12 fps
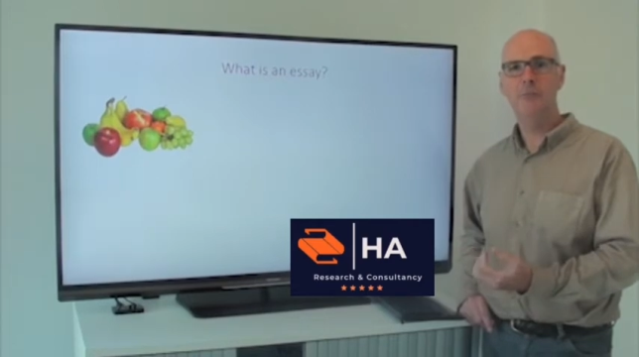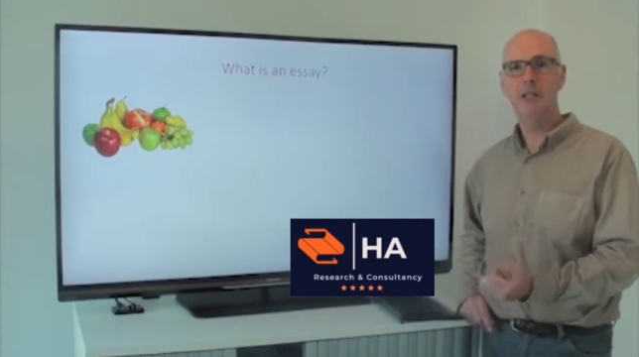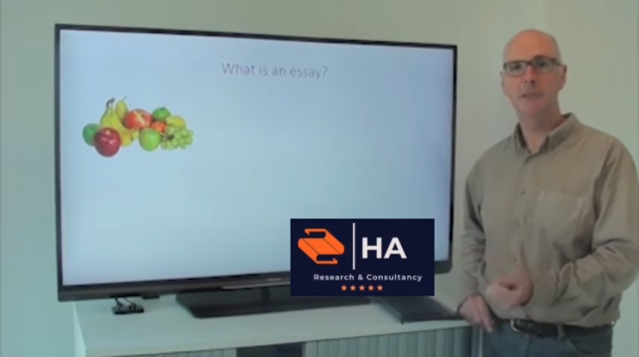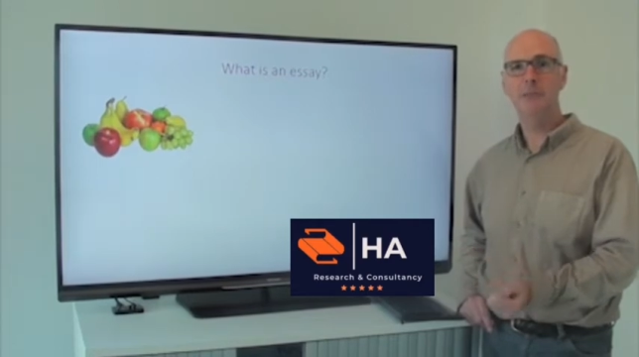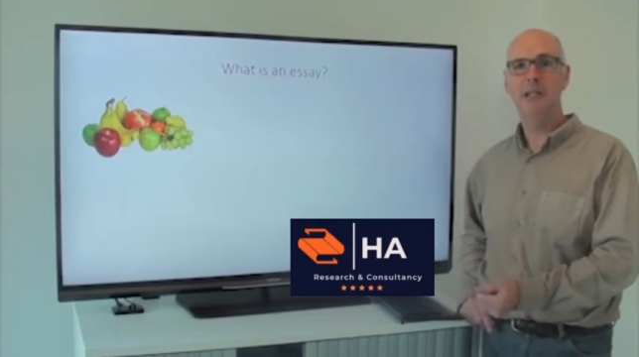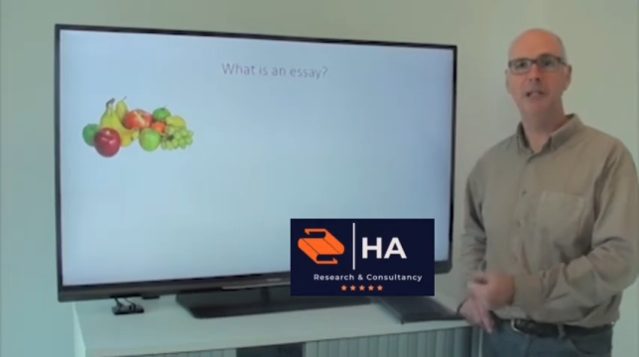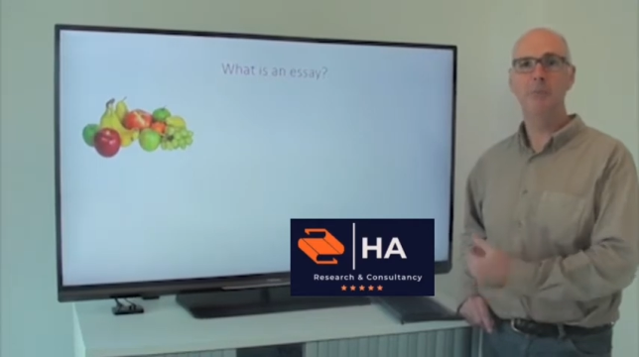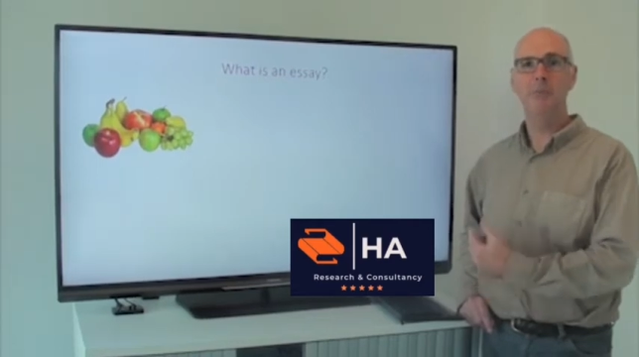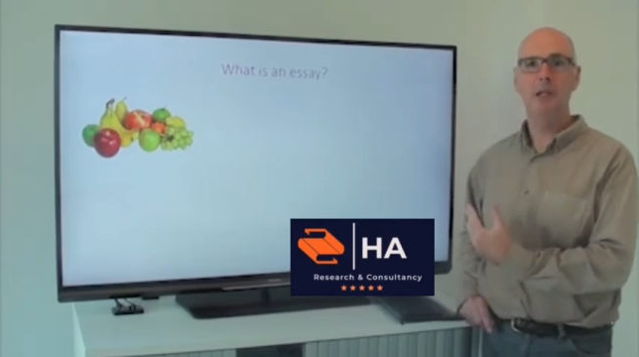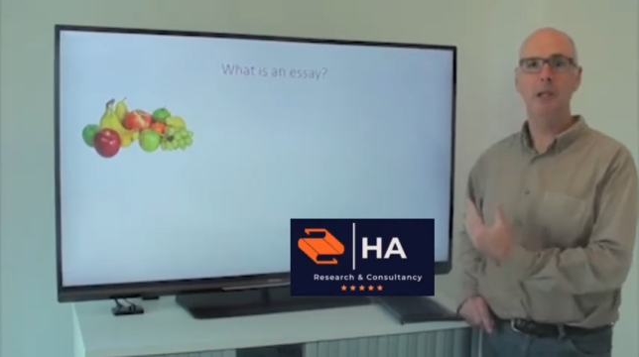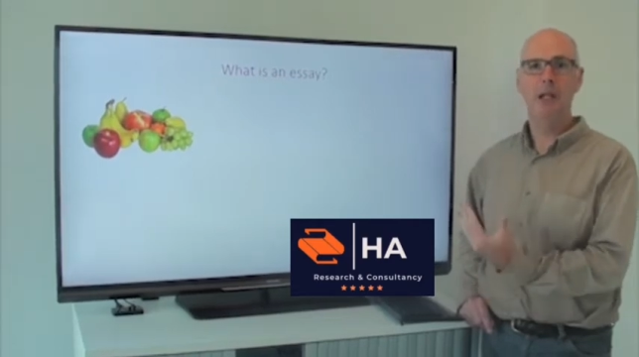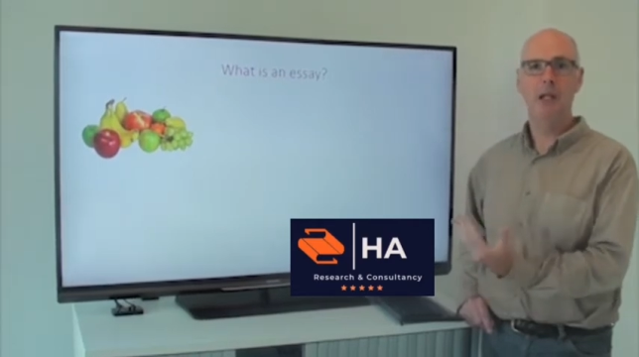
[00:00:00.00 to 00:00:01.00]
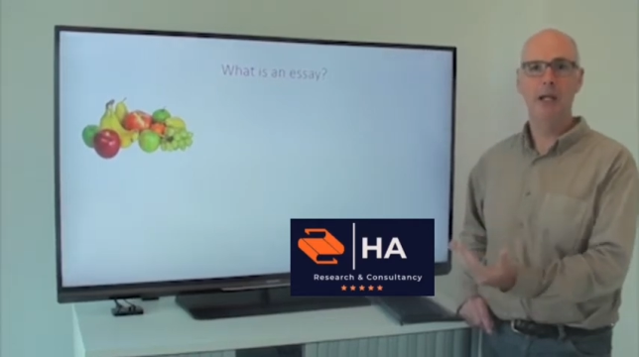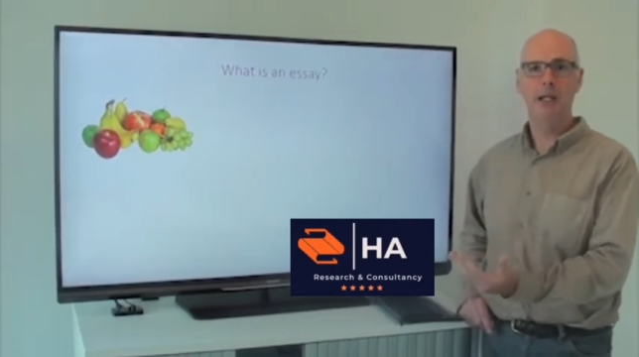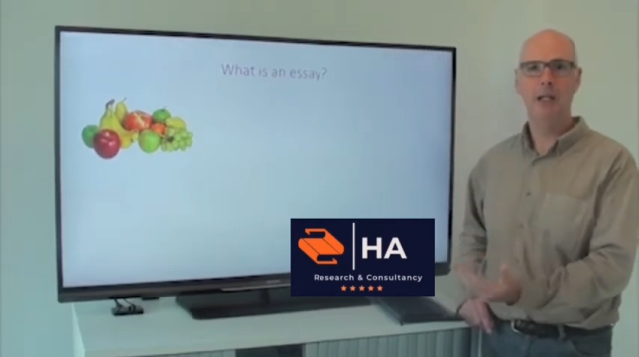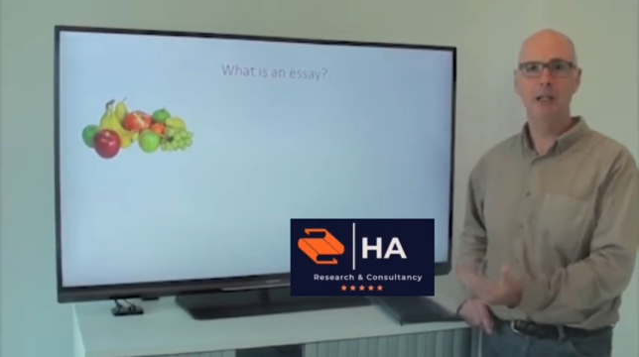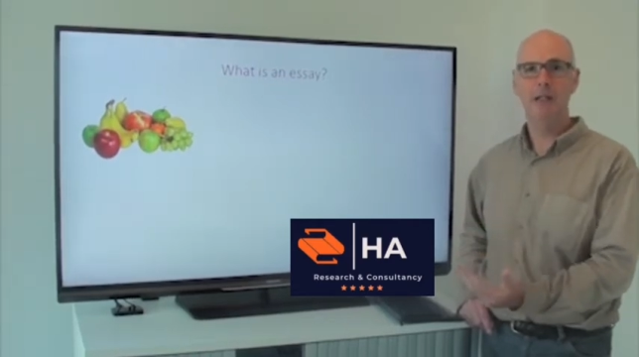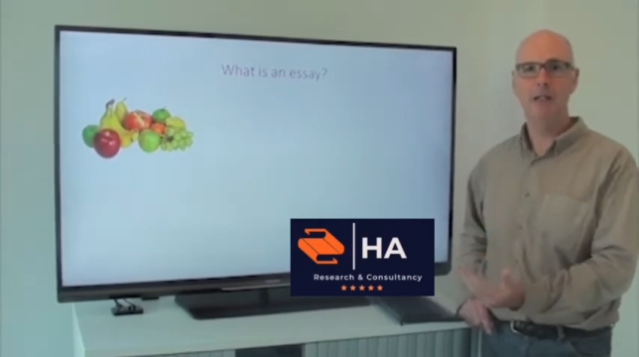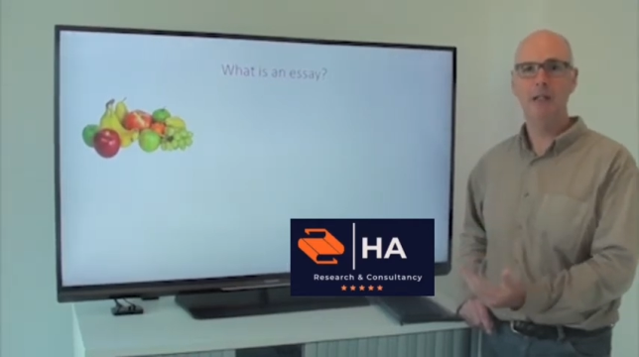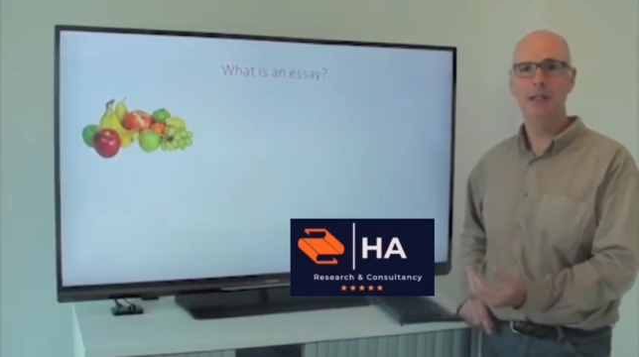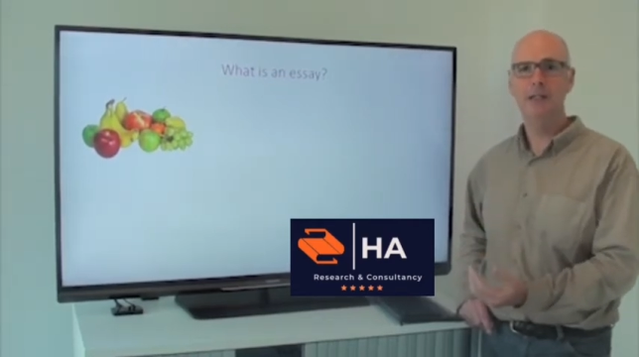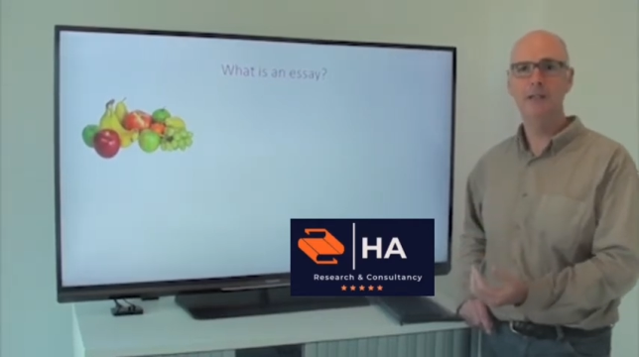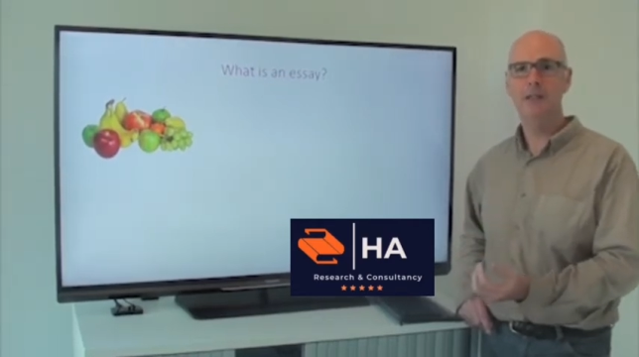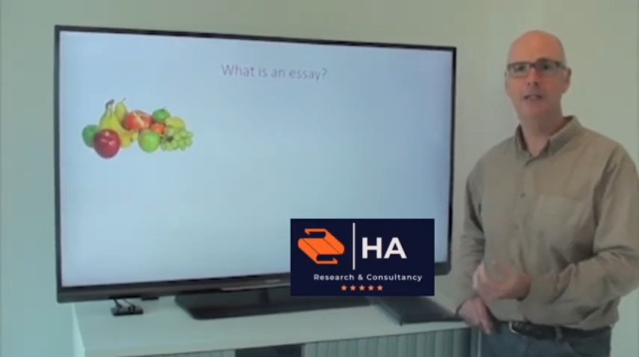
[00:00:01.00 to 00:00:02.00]
maybe applying
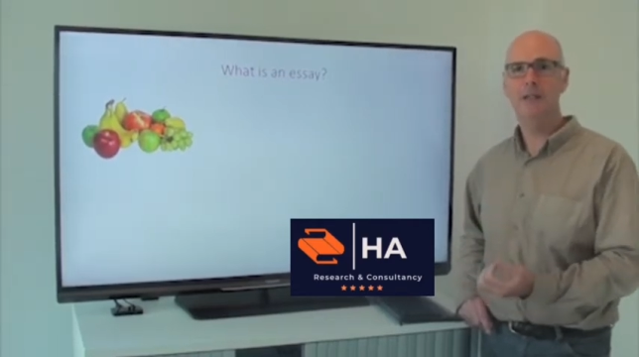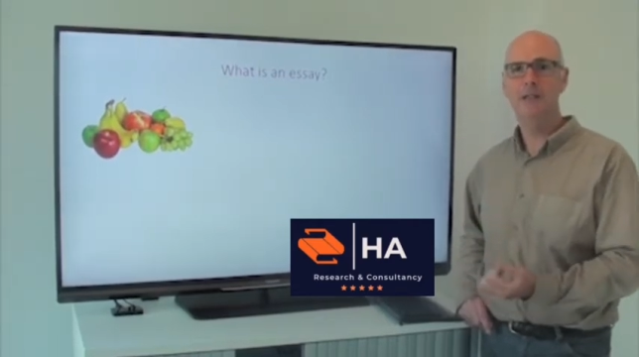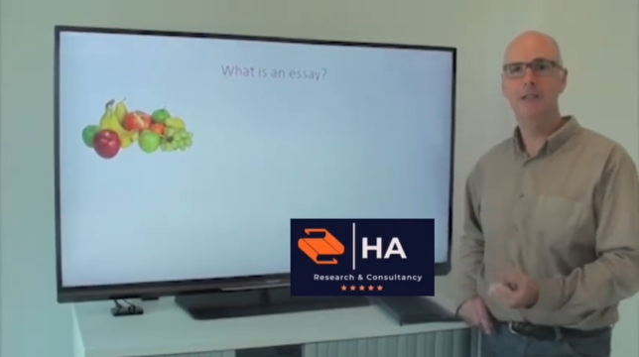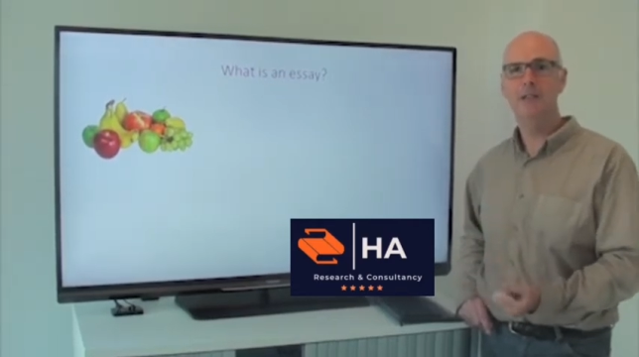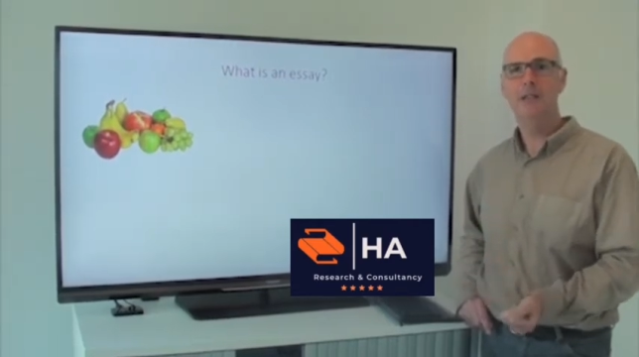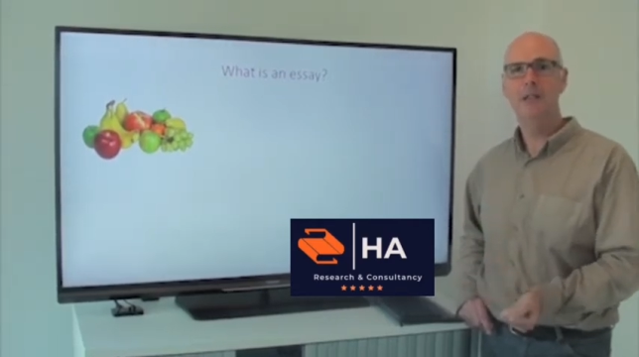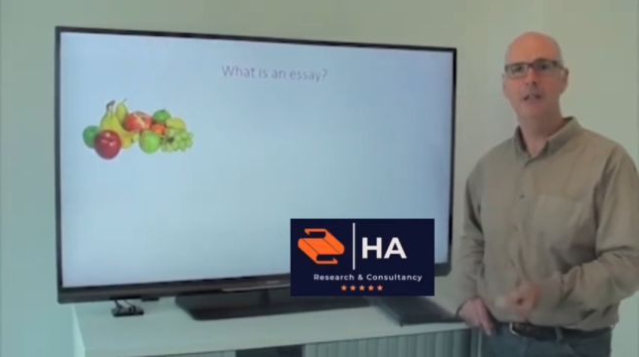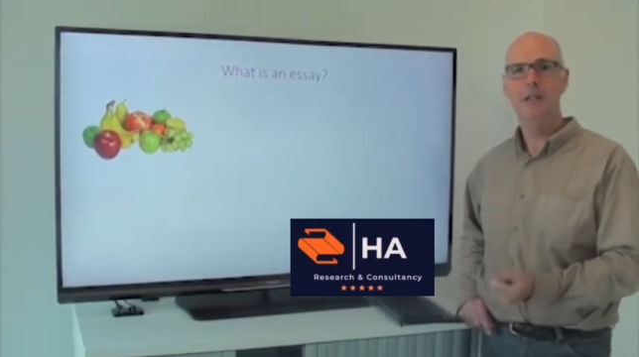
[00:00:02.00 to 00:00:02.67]
ideas,